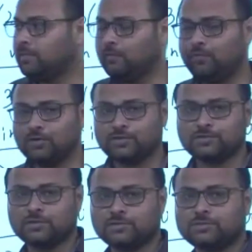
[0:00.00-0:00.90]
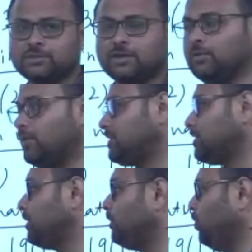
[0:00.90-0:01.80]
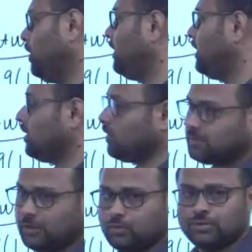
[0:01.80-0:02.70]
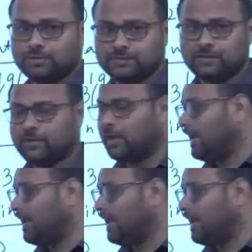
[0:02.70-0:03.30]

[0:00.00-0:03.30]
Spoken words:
The first restrictions otherwise has been put up by the constitution itself,